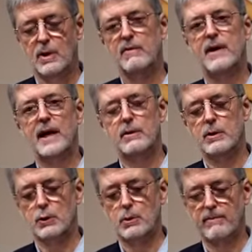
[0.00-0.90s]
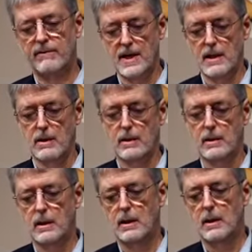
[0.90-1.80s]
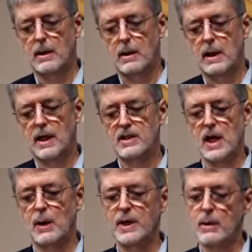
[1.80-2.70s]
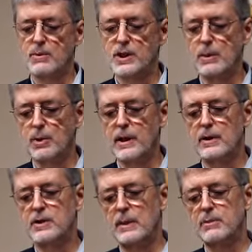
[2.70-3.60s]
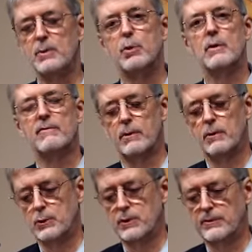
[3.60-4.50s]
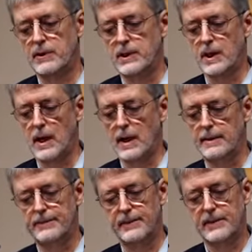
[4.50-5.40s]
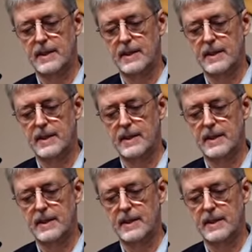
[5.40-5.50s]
but in fact the term faith has now become simply an attempt to put a virtuous facade